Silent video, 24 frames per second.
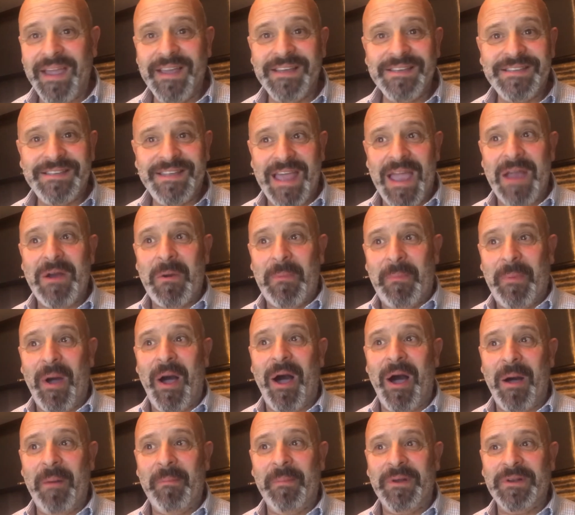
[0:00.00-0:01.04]
is their
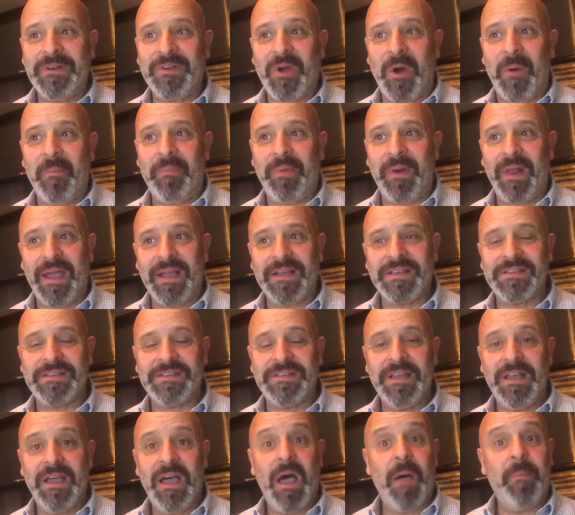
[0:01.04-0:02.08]
apartment complex
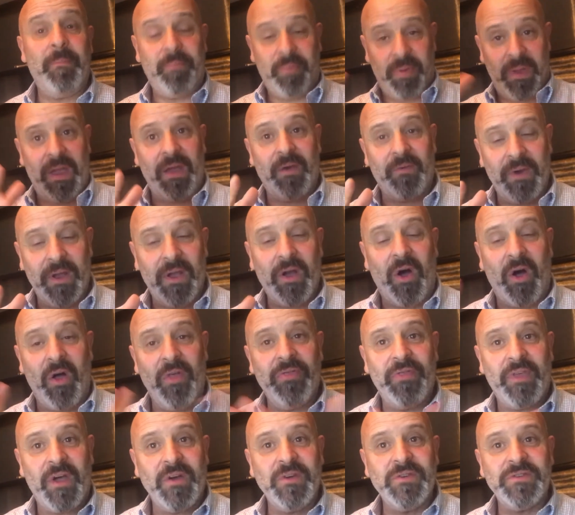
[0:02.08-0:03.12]
appearing
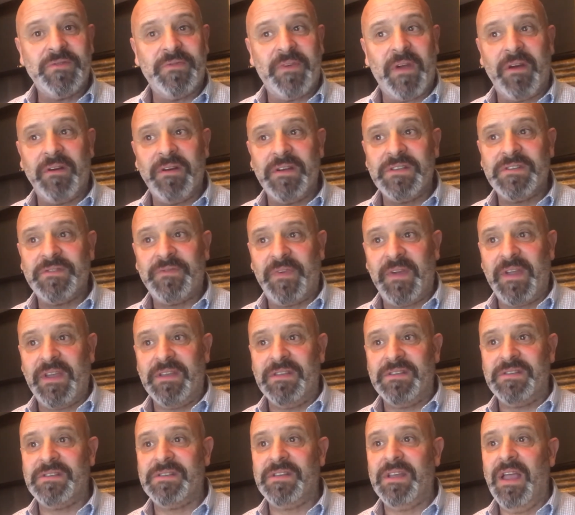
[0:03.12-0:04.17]
on those various
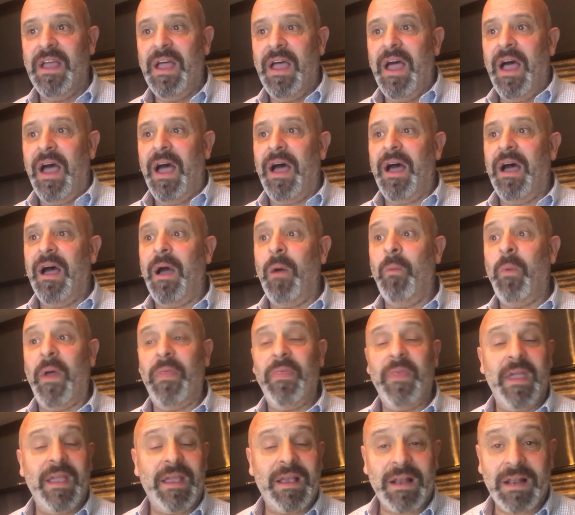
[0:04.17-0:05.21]
feeds? When
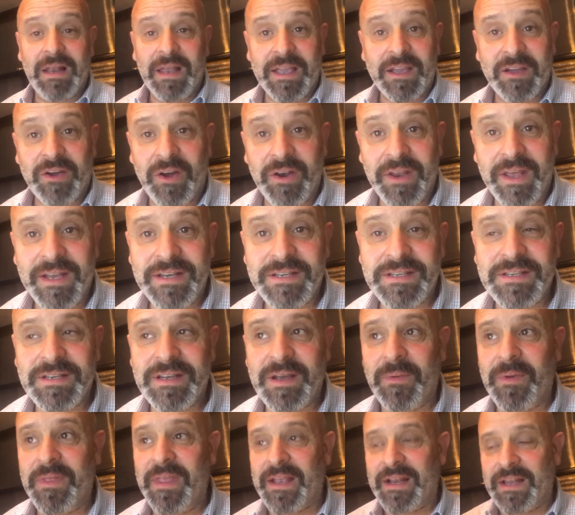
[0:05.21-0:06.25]
they click on it,
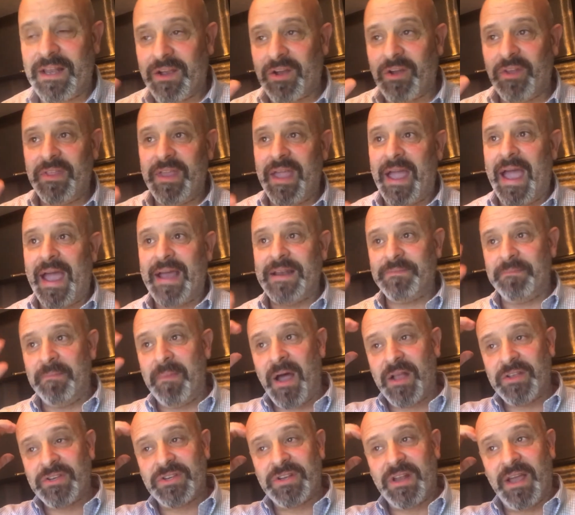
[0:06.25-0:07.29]
when they click on the ad,
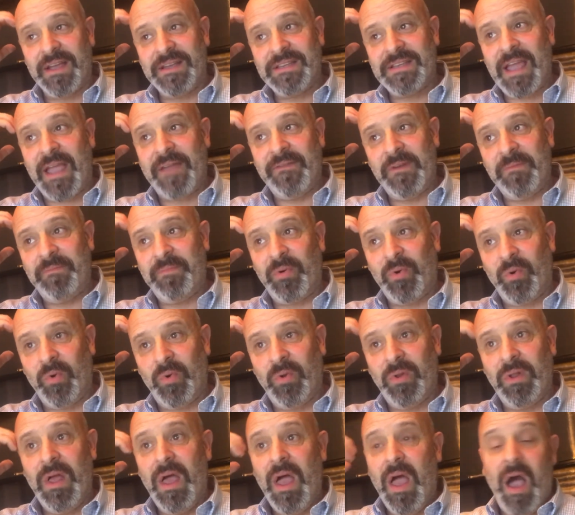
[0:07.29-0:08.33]
much like David
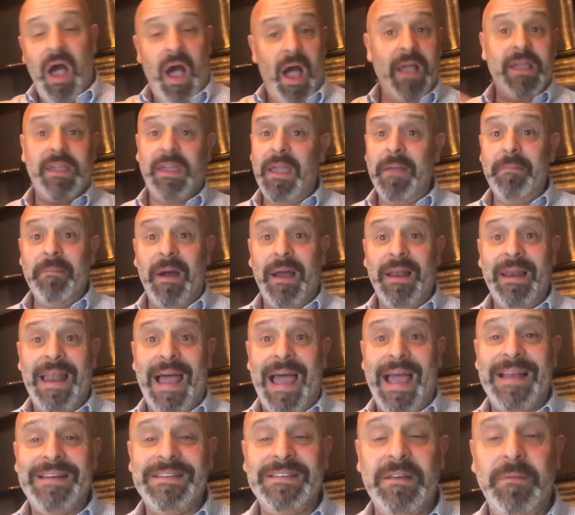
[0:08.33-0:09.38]
Paul, I keep my
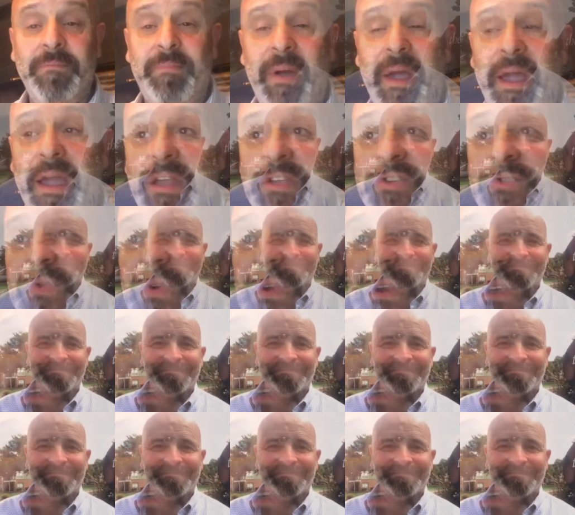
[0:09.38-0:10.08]
landing page really